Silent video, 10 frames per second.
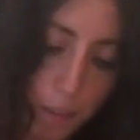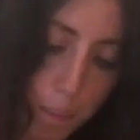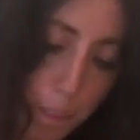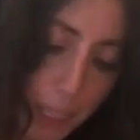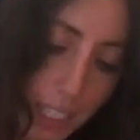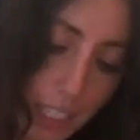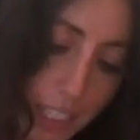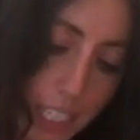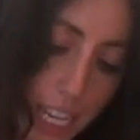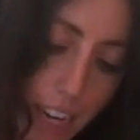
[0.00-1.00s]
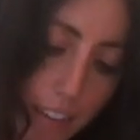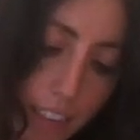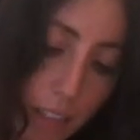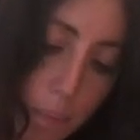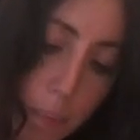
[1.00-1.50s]
be
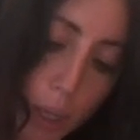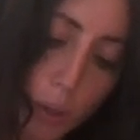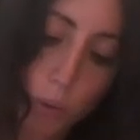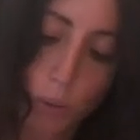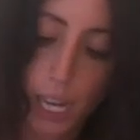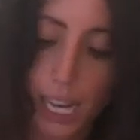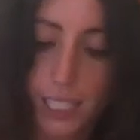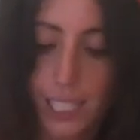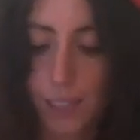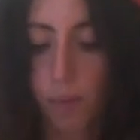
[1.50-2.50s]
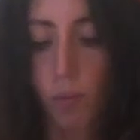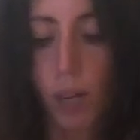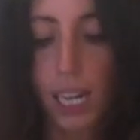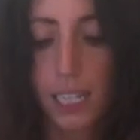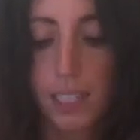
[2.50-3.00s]
daring and bold. Add some
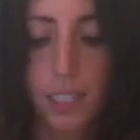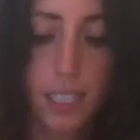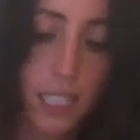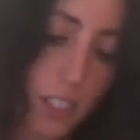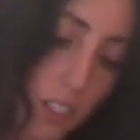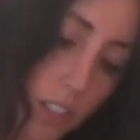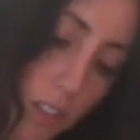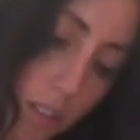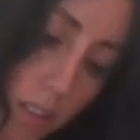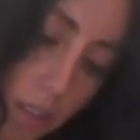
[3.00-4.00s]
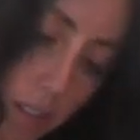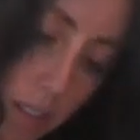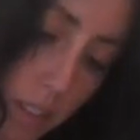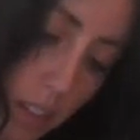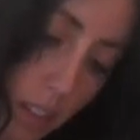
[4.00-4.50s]
red into your
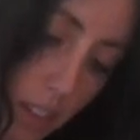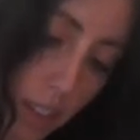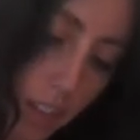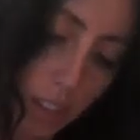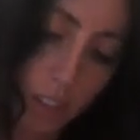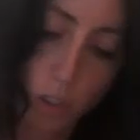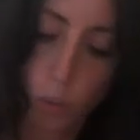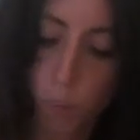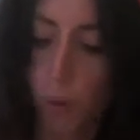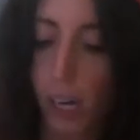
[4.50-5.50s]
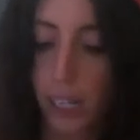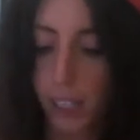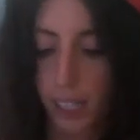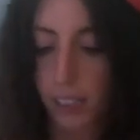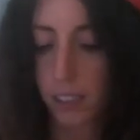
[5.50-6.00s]
bright
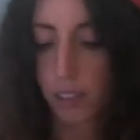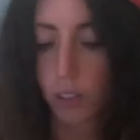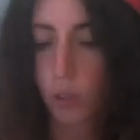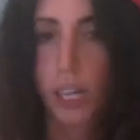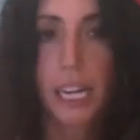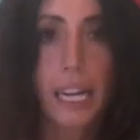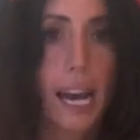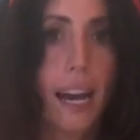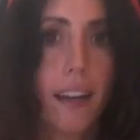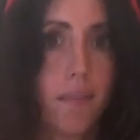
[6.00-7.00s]
coloured green hat.